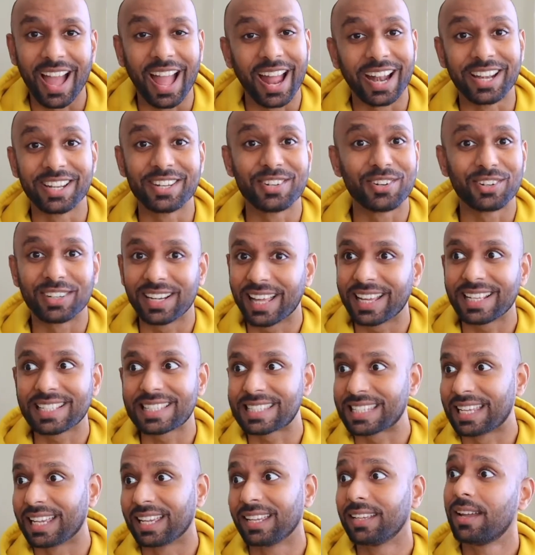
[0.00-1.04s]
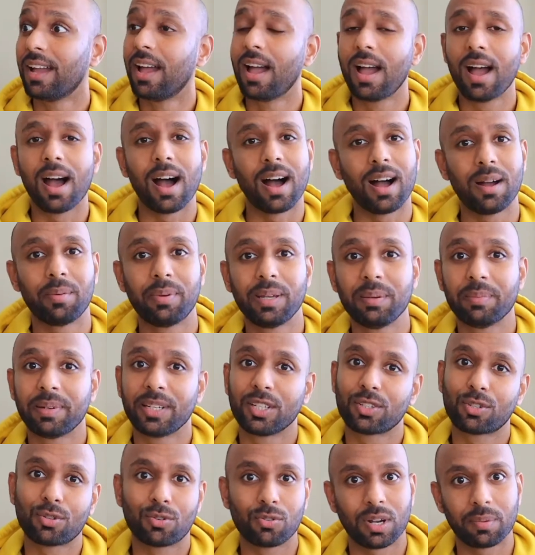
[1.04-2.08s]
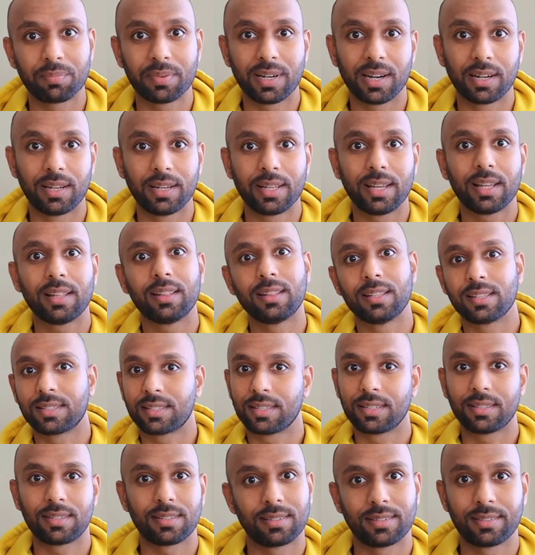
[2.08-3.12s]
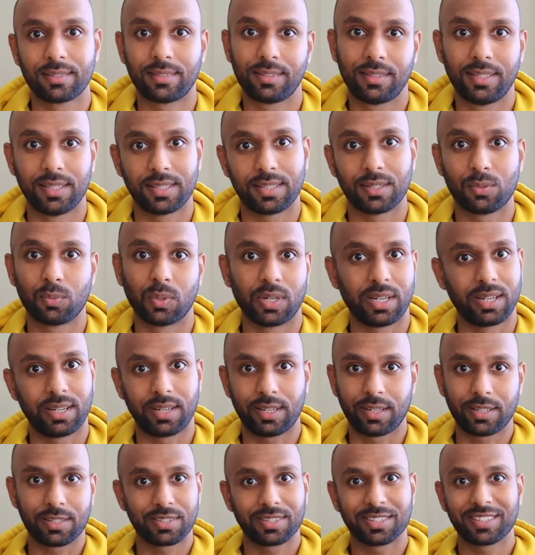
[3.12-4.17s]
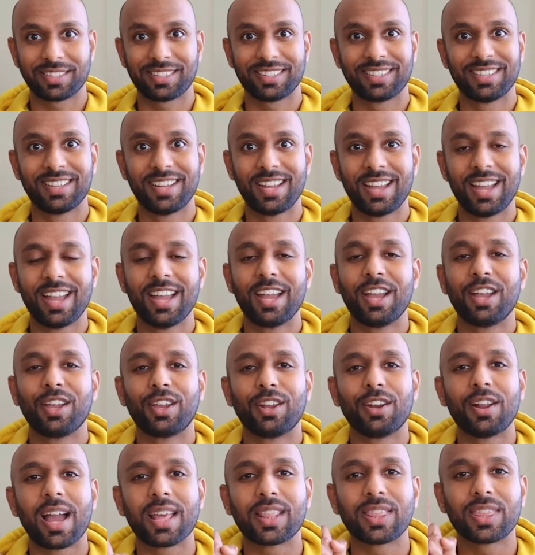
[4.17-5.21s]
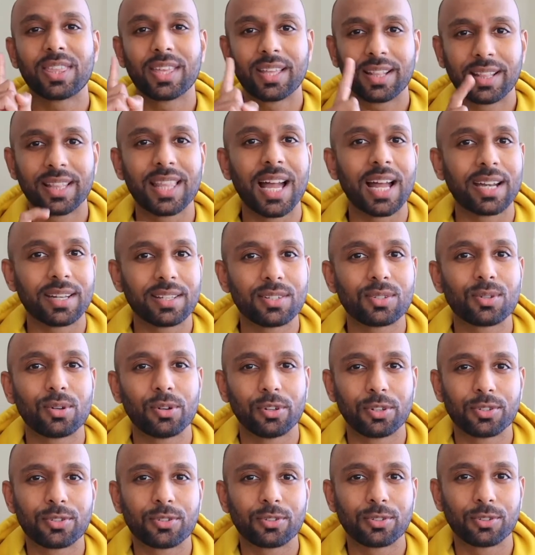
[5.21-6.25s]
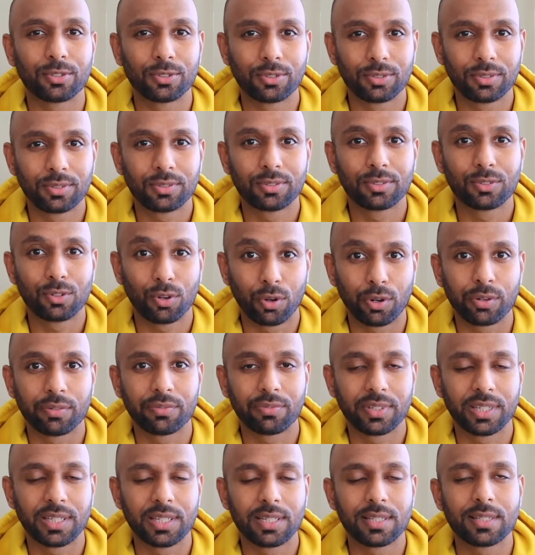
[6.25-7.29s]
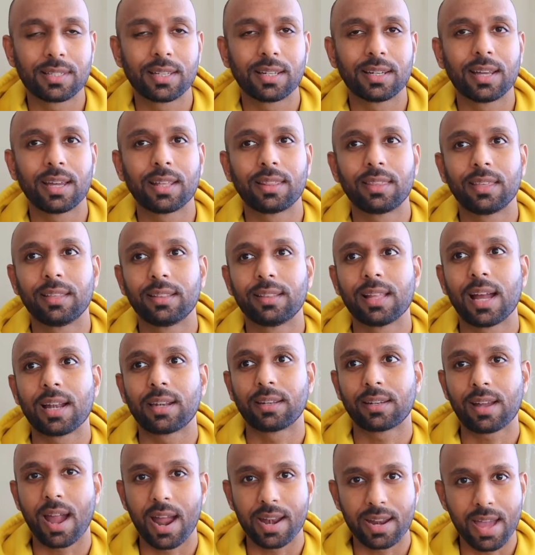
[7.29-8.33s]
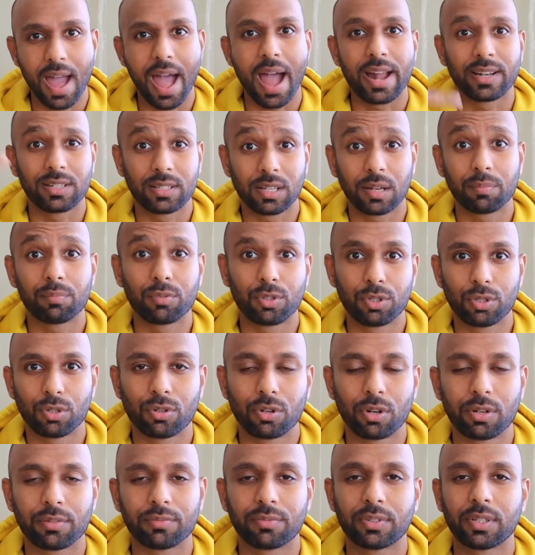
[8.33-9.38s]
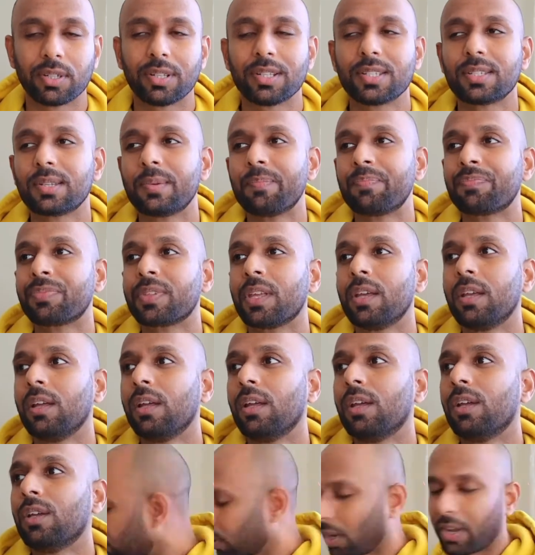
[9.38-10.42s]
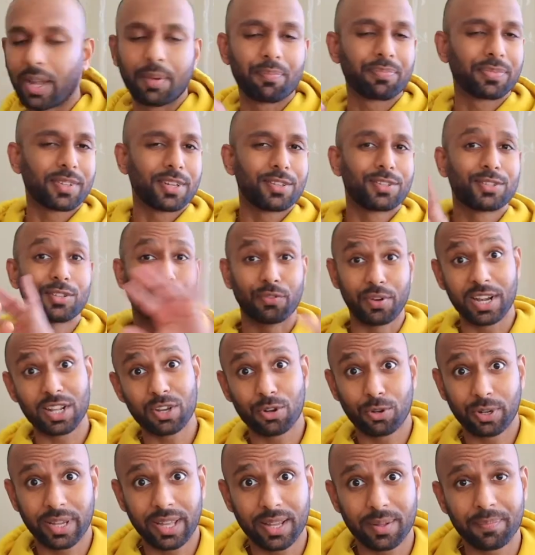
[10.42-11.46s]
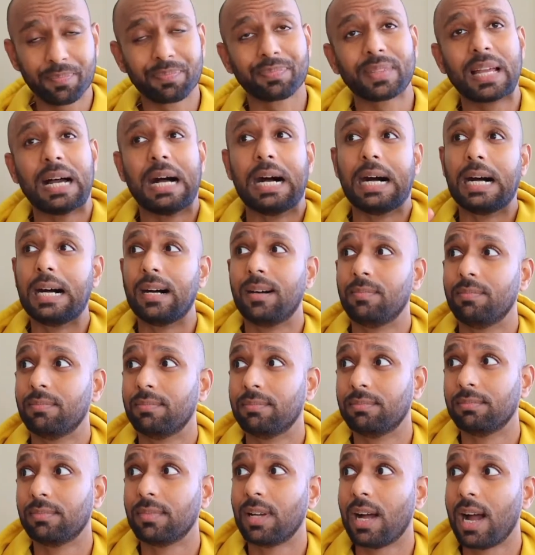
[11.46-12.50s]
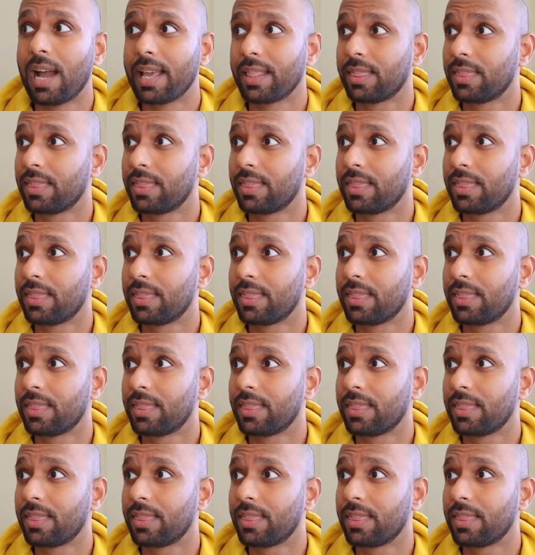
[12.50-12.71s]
and you're like saying, haan bhai, maine screw up kar liya, this is what it is. I think that is also confidence, and I think that kind of adds up to your confidence. Okay, so radio ho gaya. I